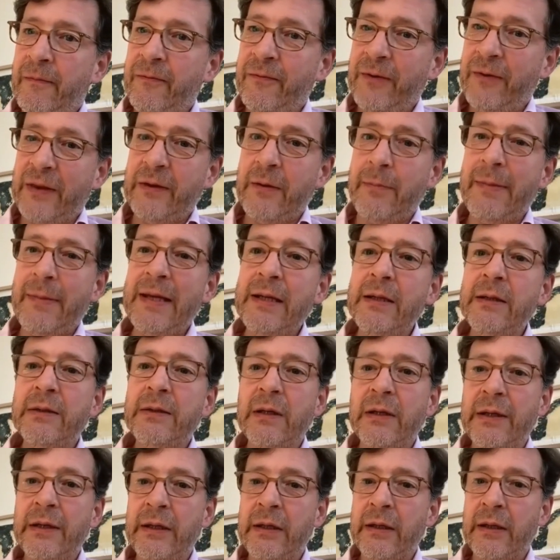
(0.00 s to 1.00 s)

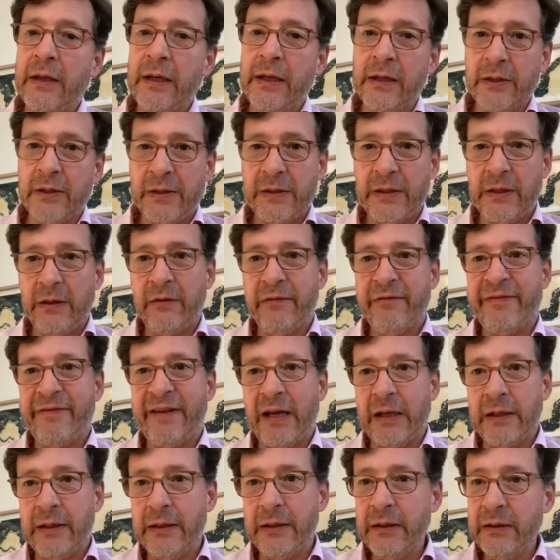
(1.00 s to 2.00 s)
Fundamentally, they are still
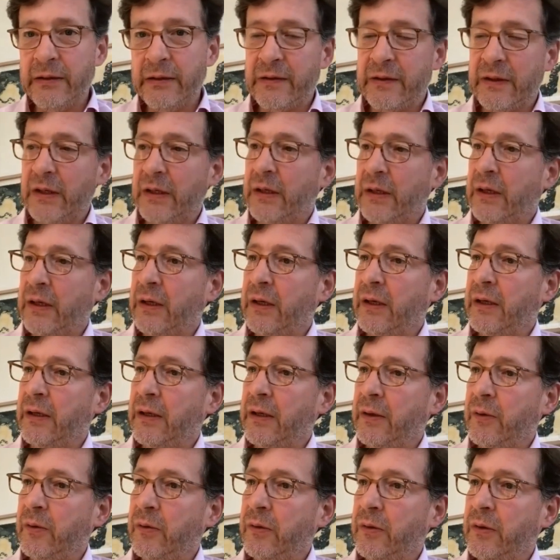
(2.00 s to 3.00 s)
valid.
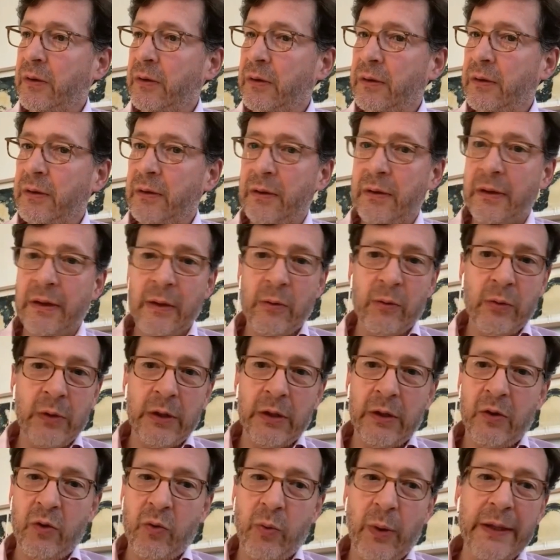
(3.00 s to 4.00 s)
There
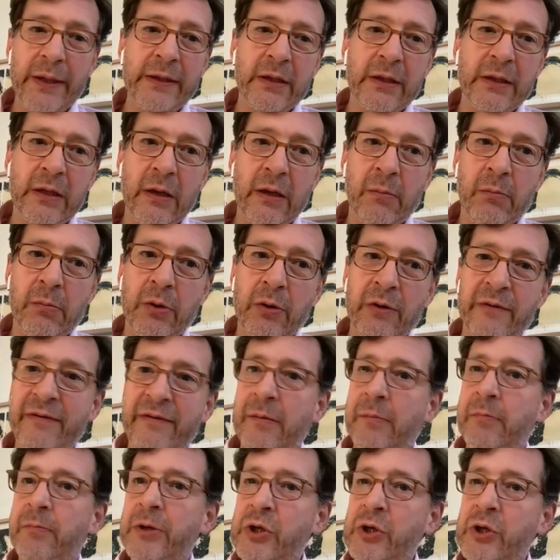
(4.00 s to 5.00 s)
were quite a number of
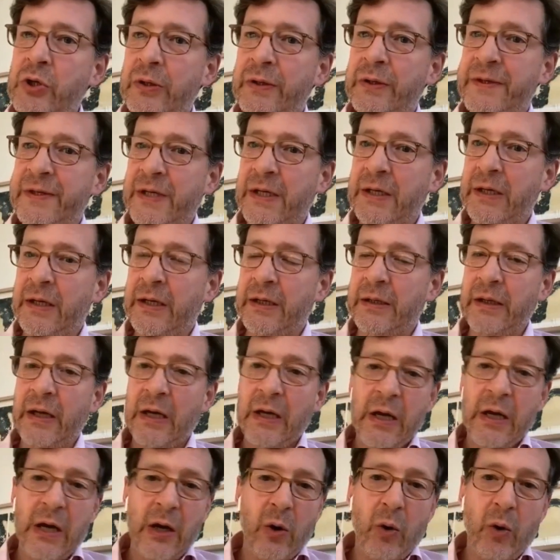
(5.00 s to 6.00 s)
ambitions in it,
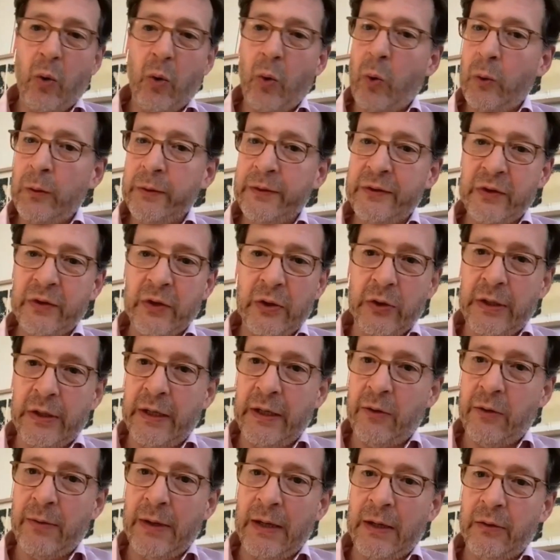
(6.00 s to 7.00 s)
all
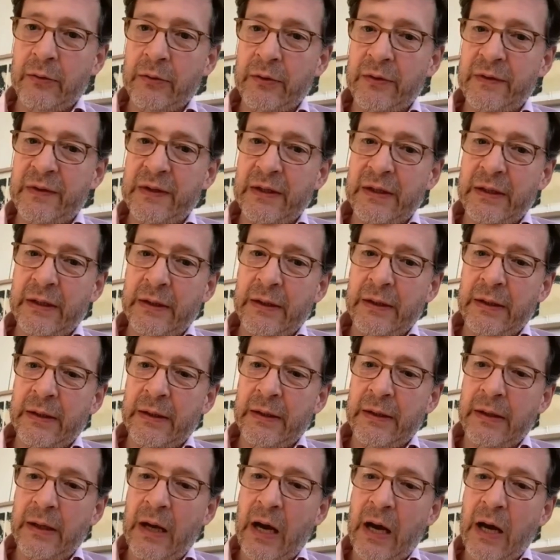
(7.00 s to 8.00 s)
turning around
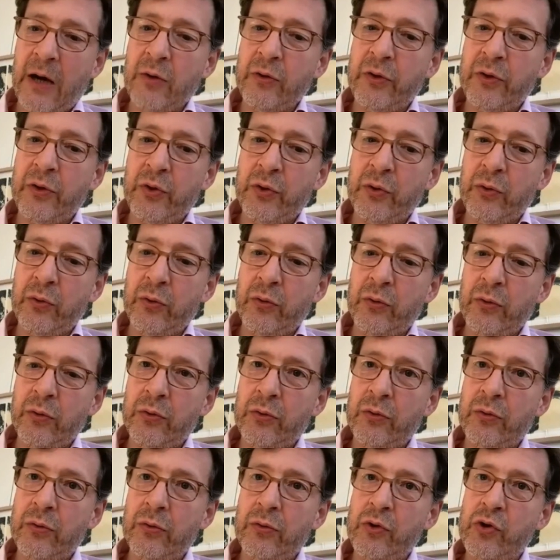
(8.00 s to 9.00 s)
how to
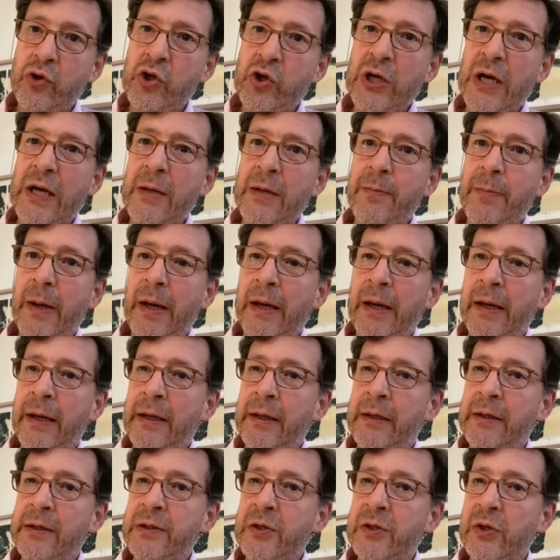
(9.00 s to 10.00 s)
shape
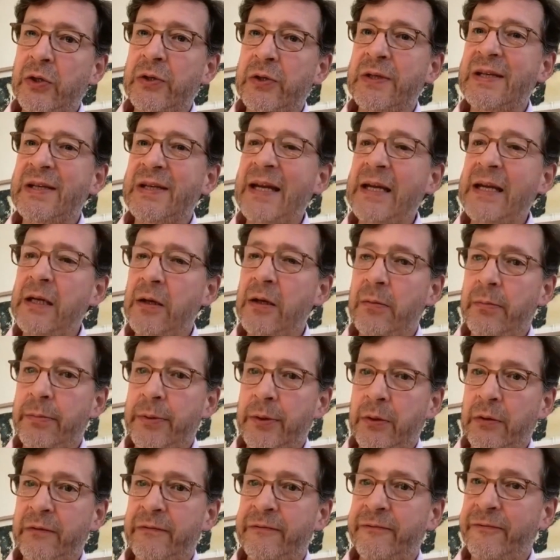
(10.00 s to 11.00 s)
a
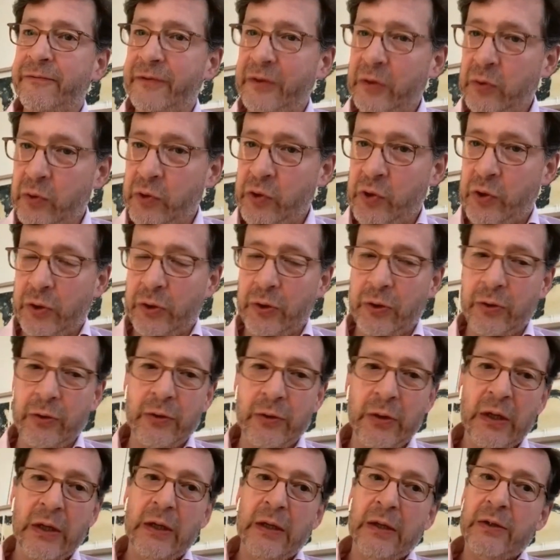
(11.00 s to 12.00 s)
sustainable future,
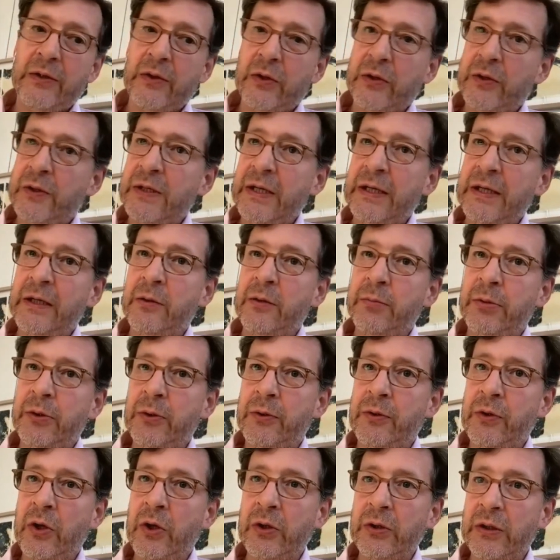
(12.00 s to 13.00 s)

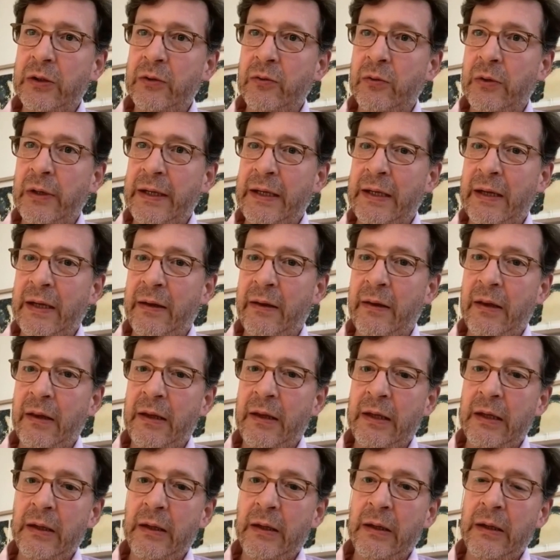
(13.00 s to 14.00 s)
sustainable not only in
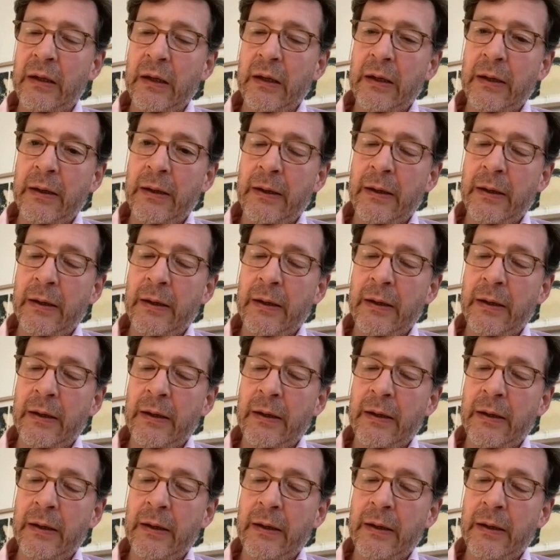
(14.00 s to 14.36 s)
the